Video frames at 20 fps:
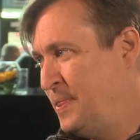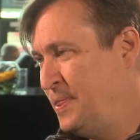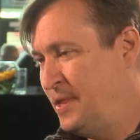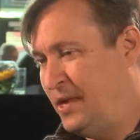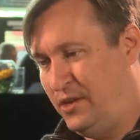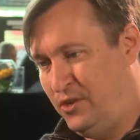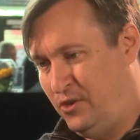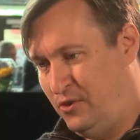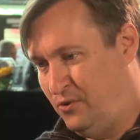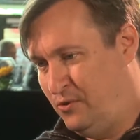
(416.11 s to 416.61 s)

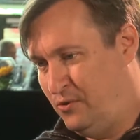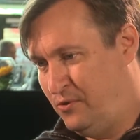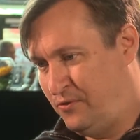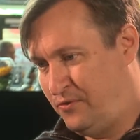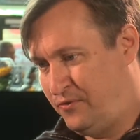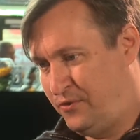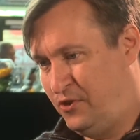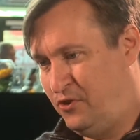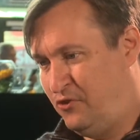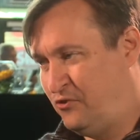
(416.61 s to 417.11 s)
then
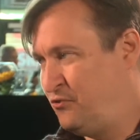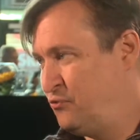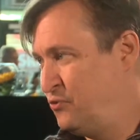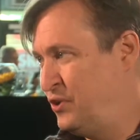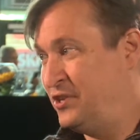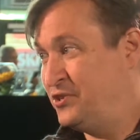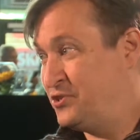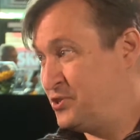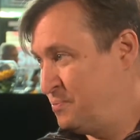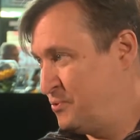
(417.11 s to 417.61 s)
you've
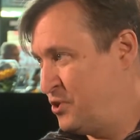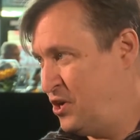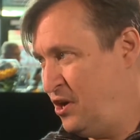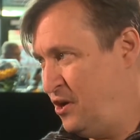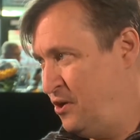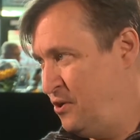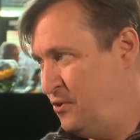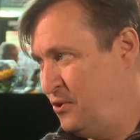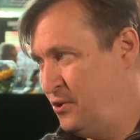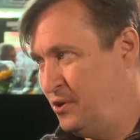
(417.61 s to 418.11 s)
written some
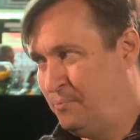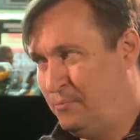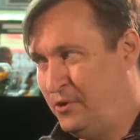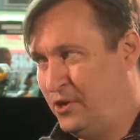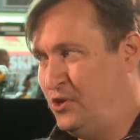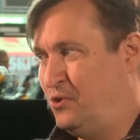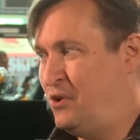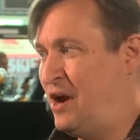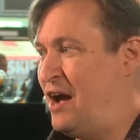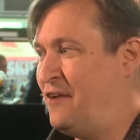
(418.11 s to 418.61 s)
code,
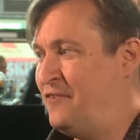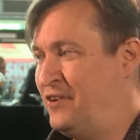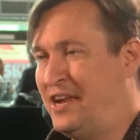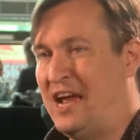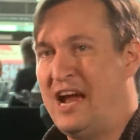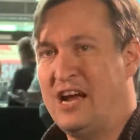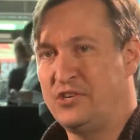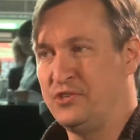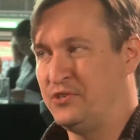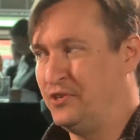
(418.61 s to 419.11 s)
but you haven't
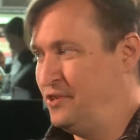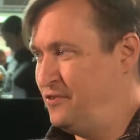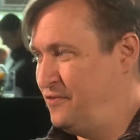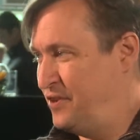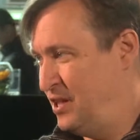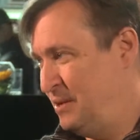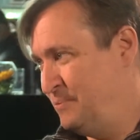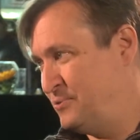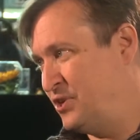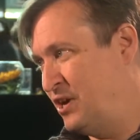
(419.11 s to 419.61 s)
actually
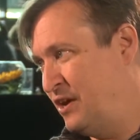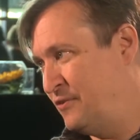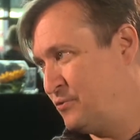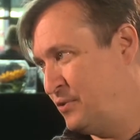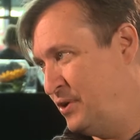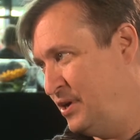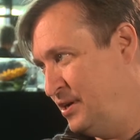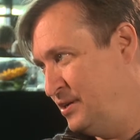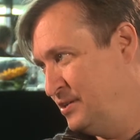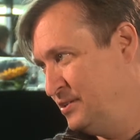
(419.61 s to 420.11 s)
developed
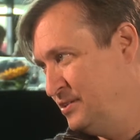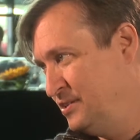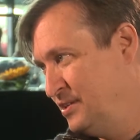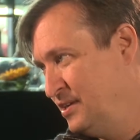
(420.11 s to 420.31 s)
software.